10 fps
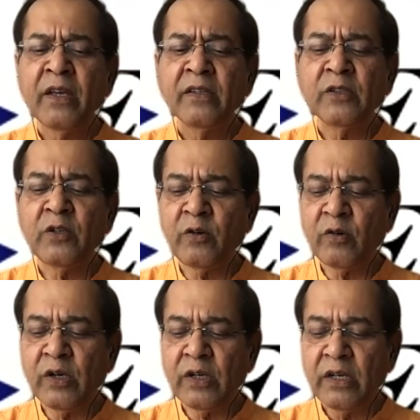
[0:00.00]
So
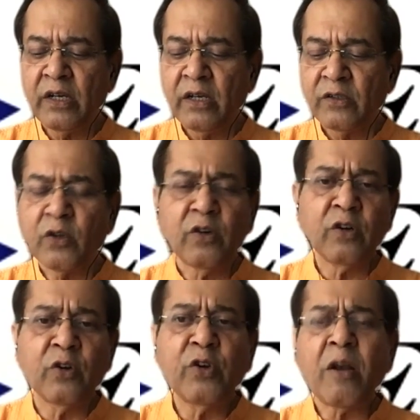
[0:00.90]

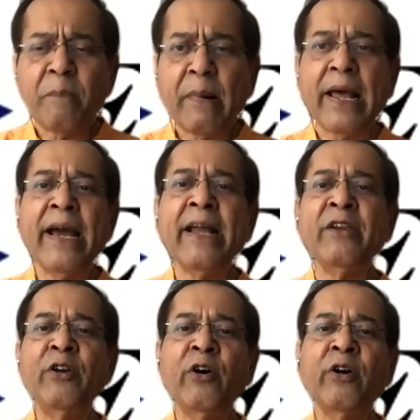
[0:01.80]
do you all plan
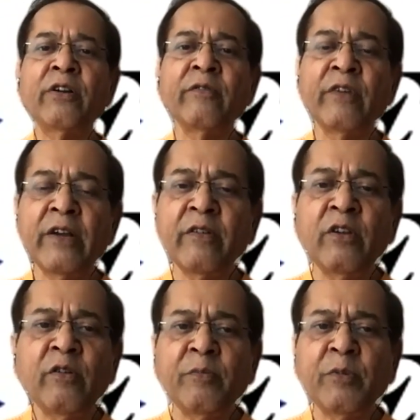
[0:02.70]
your, when, you
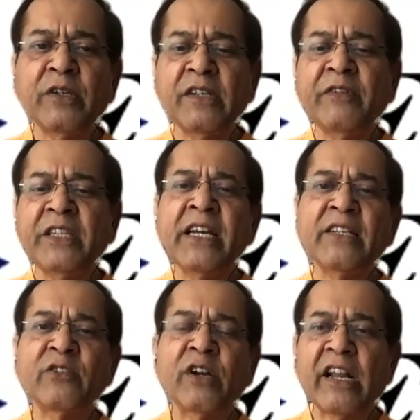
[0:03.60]
know, because everything
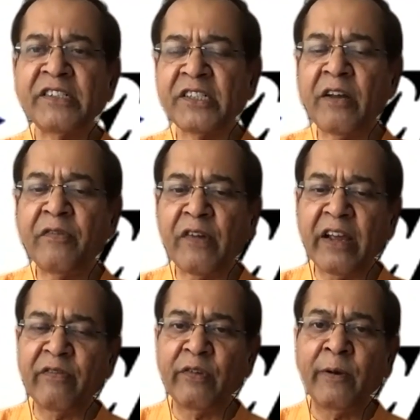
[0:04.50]
has got a shelf
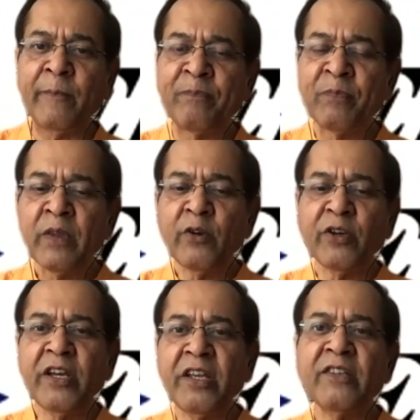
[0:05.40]
life, you know, your
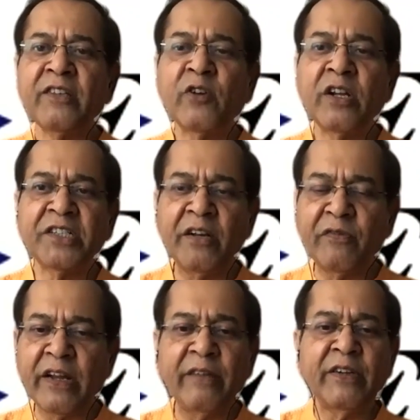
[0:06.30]
career has got a
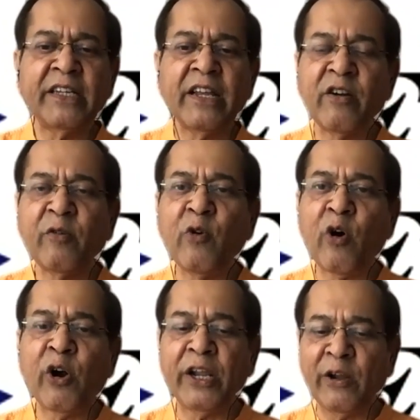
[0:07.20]
shelf life. It cannot go
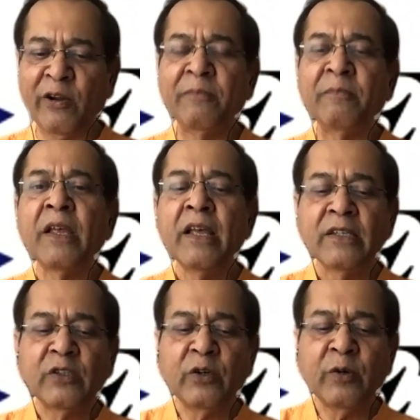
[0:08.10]
on and on.
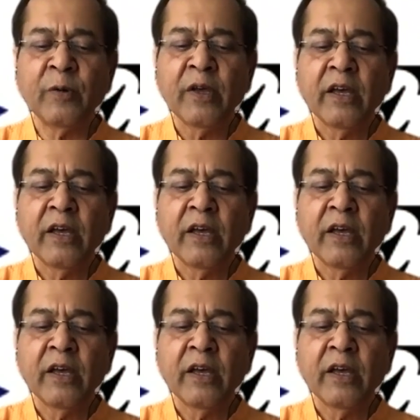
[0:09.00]
So